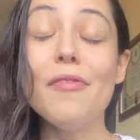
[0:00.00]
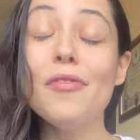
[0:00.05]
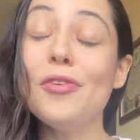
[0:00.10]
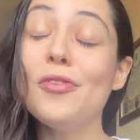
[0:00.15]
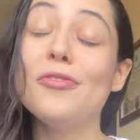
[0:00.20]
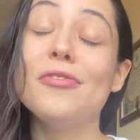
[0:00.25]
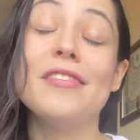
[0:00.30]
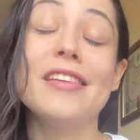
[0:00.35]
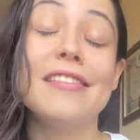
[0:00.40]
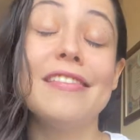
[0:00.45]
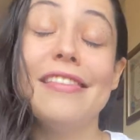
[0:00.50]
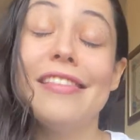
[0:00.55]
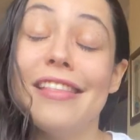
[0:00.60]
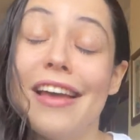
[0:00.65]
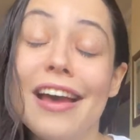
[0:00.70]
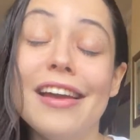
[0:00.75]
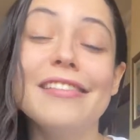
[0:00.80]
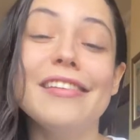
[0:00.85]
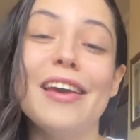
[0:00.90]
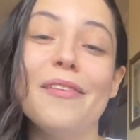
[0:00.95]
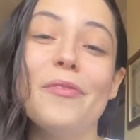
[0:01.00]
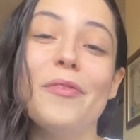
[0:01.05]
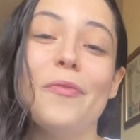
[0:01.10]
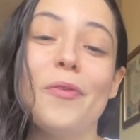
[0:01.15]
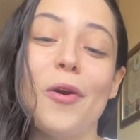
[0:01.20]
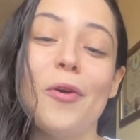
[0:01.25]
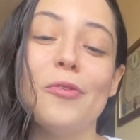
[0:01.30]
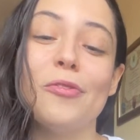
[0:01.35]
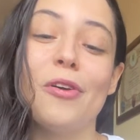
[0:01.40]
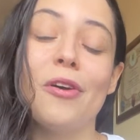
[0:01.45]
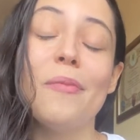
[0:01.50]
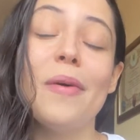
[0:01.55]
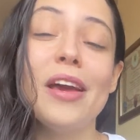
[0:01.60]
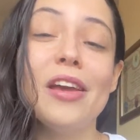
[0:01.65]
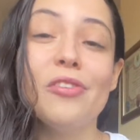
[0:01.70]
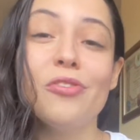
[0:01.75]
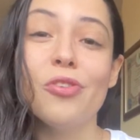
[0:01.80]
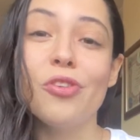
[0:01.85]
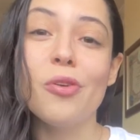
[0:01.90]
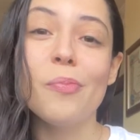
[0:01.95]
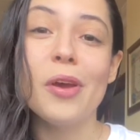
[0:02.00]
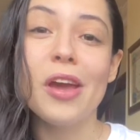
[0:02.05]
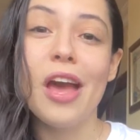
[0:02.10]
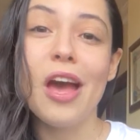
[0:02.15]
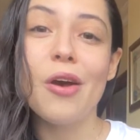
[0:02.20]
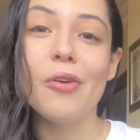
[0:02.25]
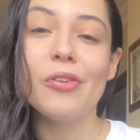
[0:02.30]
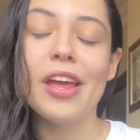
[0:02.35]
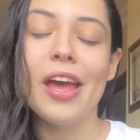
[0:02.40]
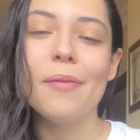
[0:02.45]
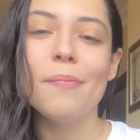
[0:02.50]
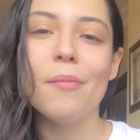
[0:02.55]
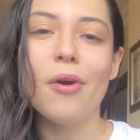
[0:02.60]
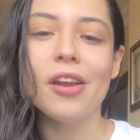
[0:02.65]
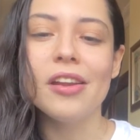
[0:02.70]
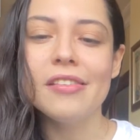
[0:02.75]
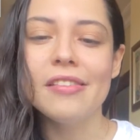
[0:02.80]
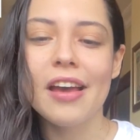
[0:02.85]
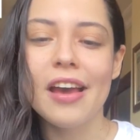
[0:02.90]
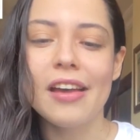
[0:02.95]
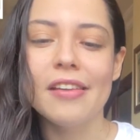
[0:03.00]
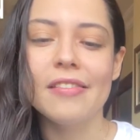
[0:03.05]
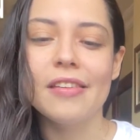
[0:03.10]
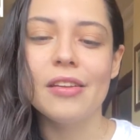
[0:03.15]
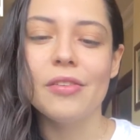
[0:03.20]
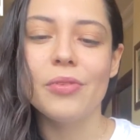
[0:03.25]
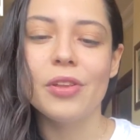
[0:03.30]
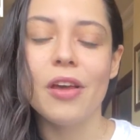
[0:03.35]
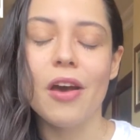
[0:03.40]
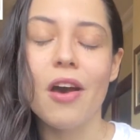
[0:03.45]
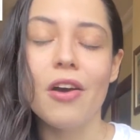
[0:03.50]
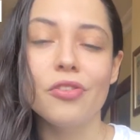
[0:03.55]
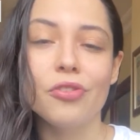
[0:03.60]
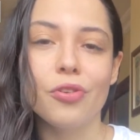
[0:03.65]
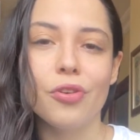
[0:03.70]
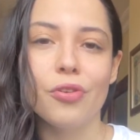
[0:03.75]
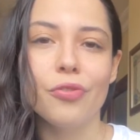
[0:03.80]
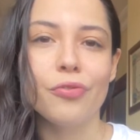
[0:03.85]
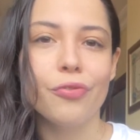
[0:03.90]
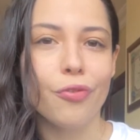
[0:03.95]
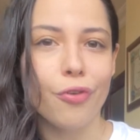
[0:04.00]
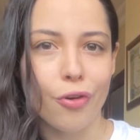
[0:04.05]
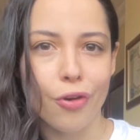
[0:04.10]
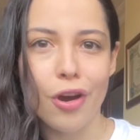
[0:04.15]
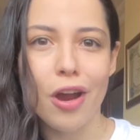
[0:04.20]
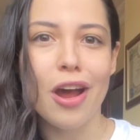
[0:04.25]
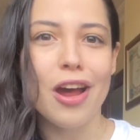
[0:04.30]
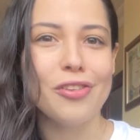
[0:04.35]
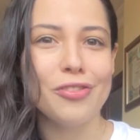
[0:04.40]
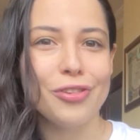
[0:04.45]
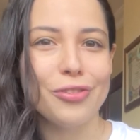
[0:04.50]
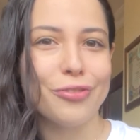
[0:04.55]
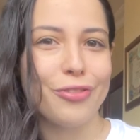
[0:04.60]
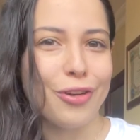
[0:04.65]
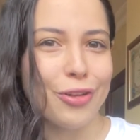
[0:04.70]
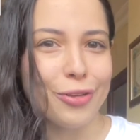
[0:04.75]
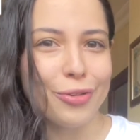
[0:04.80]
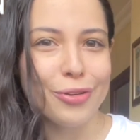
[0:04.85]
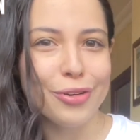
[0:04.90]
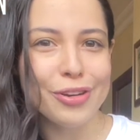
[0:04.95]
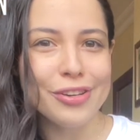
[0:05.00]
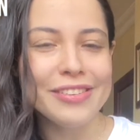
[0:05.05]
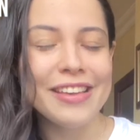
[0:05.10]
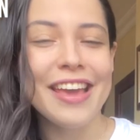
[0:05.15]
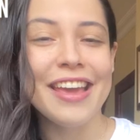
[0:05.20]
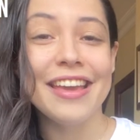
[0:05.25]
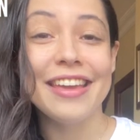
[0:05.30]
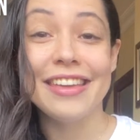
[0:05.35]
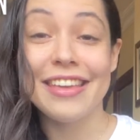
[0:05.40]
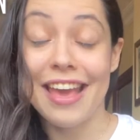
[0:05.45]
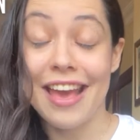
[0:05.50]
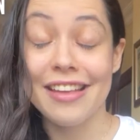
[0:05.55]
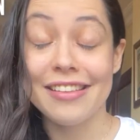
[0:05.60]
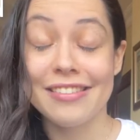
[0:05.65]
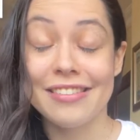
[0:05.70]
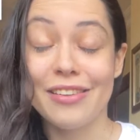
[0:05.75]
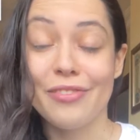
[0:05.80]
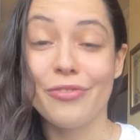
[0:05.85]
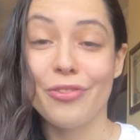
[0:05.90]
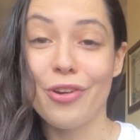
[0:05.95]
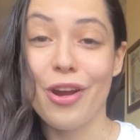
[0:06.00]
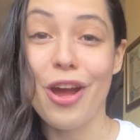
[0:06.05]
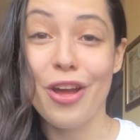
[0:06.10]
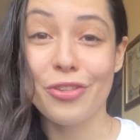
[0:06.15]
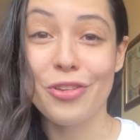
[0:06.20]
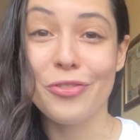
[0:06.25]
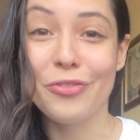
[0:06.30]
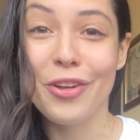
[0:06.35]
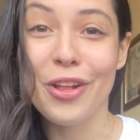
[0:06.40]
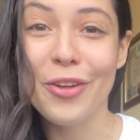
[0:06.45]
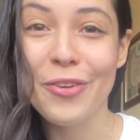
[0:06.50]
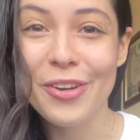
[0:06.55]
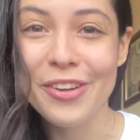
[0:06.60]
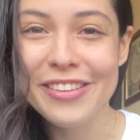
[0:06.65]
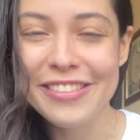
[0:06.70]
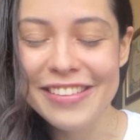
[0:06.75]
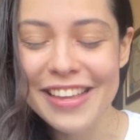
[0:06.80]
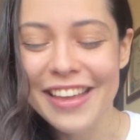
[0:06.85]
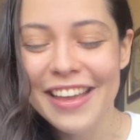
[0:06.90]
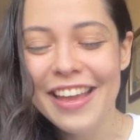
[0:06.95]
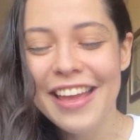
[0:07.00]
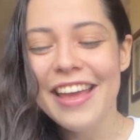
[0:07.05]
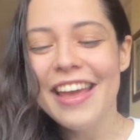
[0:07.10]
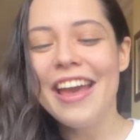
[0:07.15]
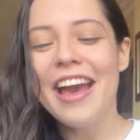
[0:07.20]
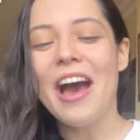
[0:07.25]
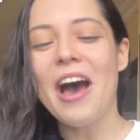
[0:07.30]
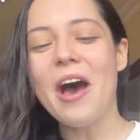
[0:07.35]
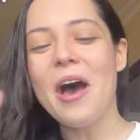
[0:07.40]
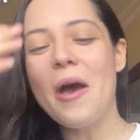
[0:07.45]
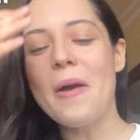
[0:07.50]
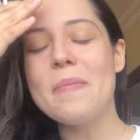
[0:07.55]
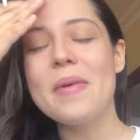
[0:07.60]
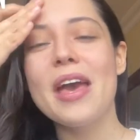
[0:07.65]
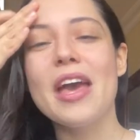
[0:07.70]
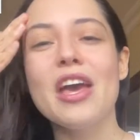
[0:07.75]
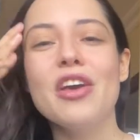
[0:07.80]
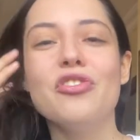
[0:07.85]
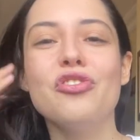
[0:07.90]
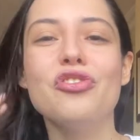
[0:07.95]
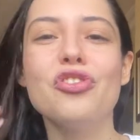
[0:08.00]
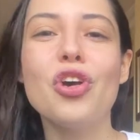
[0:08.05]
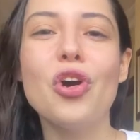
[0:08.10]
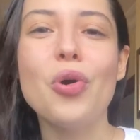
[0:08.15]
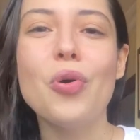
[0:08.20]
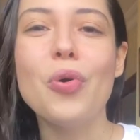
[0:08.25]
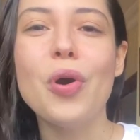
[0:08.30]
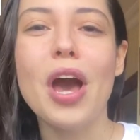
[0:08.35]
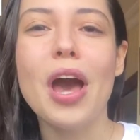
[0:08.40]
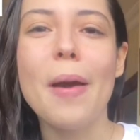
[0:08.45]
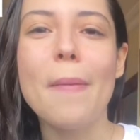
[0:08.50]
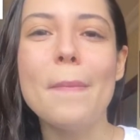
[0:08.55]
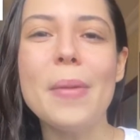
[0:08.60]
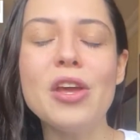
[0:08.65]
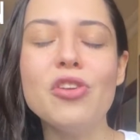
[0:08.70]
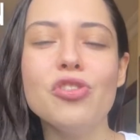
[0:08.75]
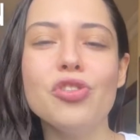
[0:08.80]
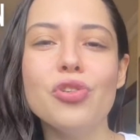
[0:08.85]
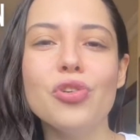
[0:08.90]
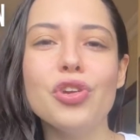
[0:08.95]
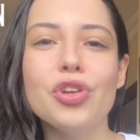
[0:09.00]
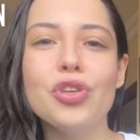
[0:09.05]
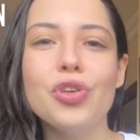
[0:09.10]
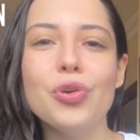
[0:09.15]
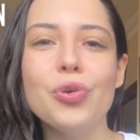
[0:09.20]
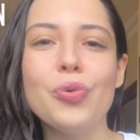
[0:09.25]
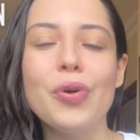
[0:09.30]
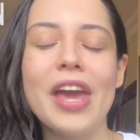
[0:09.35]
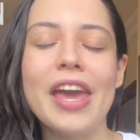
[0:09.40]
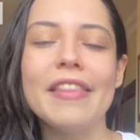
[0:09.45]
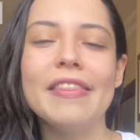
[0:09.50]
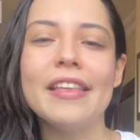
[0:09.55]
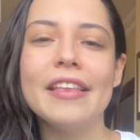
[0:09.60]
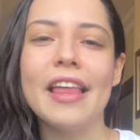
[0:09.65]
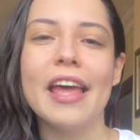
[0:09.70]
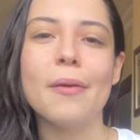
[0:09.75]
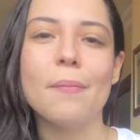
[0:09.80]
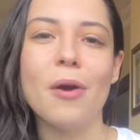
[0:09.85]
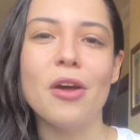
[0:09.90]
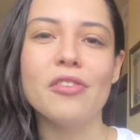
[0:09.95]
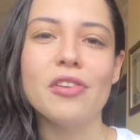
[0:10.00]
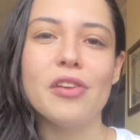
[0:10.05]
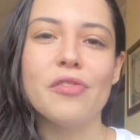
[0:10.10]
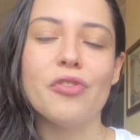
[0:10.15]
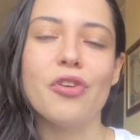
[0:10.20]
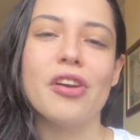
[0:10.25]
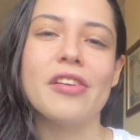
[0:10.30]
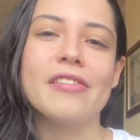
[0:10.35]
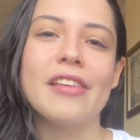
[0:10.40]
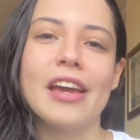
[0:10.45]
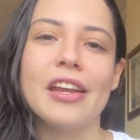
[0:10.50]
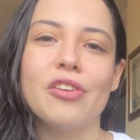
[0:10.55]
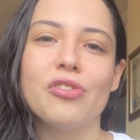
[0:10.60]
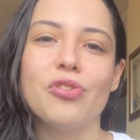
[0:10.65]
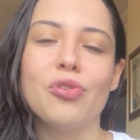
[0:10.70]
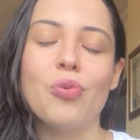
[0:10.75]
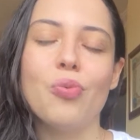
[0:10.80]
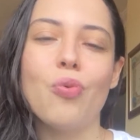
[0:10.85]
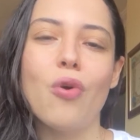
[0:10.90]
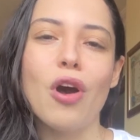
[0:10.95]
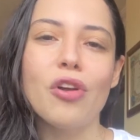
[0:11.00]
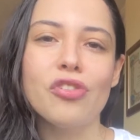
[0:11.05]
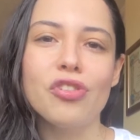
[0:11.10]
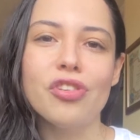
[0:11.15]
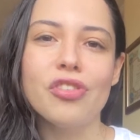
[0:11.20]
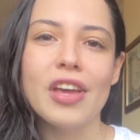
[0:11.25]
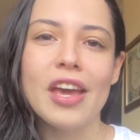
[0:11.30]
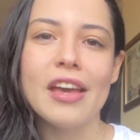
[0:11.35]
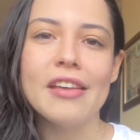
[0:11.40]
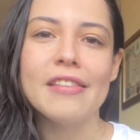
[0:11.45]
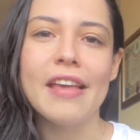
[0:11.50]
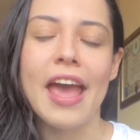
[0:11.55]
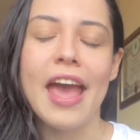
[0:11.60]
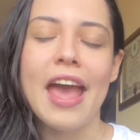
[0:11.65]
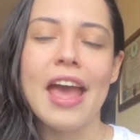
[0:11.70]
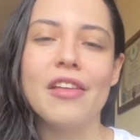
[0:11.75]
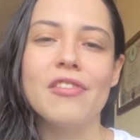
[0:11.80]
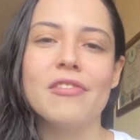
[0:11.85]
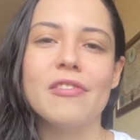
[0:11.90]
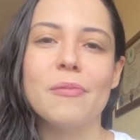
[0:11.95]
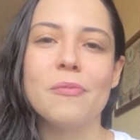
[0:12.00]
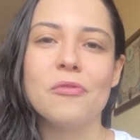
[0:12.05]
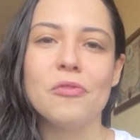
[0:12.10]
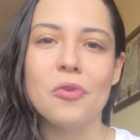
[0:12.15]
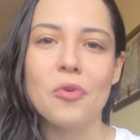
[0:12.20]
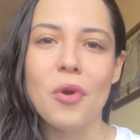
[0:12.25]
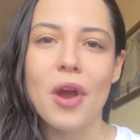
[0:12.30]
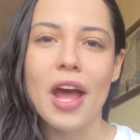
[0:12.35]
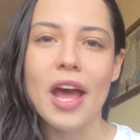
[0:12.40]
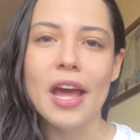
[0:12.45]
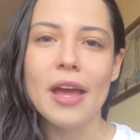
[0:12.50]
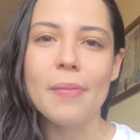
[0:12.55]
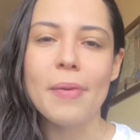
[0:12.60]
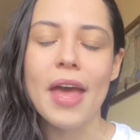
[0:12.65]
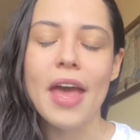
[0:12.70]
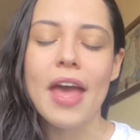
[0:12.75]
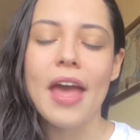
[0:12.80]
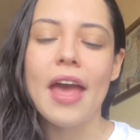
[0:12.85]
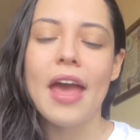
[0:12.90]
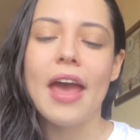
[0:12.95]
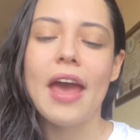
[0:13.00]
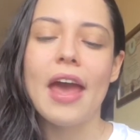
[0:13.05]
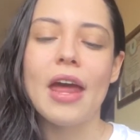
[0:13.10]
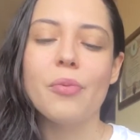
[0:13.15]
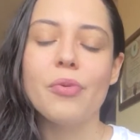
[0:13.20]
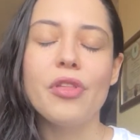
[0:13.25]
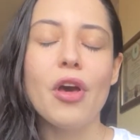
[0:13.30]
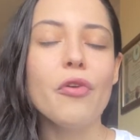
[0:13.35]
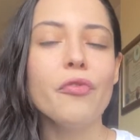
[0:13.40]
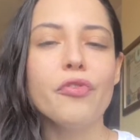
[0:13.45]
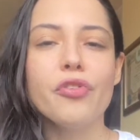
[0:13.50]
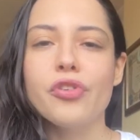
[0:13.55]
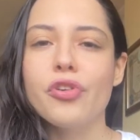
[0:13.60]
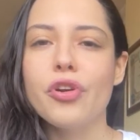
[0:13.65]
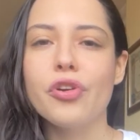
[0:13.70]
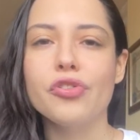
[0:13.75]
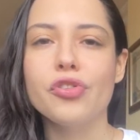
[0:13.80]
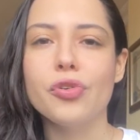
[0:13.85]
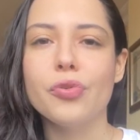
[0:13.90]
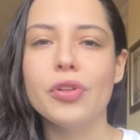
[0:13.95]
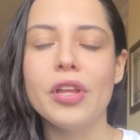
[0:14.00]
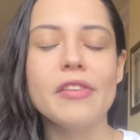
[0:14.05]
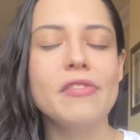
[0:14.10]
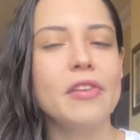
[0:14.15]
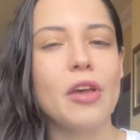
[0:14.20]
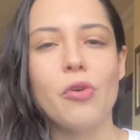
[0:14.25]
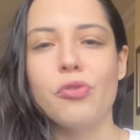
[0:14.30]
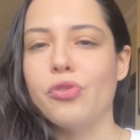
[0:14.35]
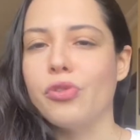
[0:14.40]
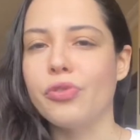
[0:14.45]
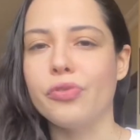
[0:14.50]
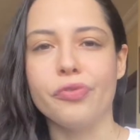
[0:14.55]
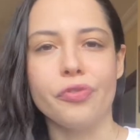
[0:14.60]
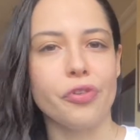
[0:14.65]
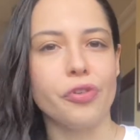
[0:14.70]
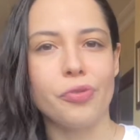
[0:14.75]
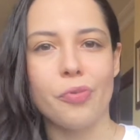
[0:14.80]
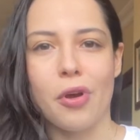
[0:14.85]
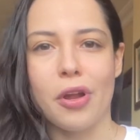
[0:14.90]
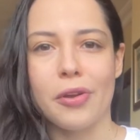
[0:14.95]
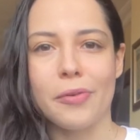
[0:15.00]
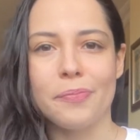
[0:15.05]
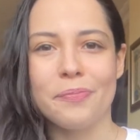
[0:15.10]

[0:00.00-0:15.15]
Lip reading: used this 9 type of post on my Instagram account and monetized it with under 400 followers. Yes, 400 followers. So make sure you hit the like button if you're excited to watch this and subscribe. And without further ado, let's go to the first one.